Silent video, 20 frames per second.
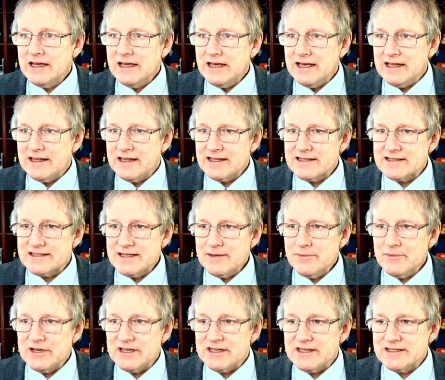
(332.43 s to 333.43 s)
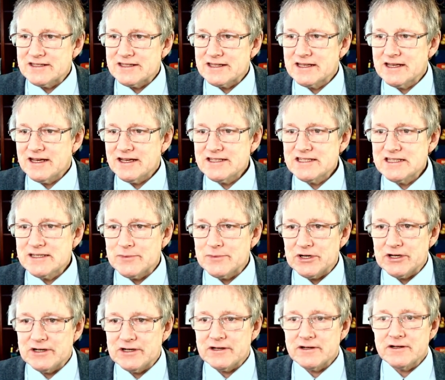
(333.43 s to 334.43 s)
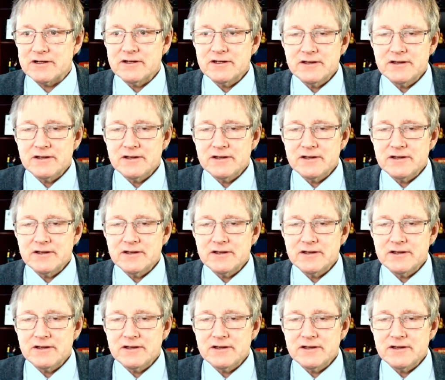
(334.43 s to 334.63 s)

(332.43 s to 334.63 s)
and that somebody is the customer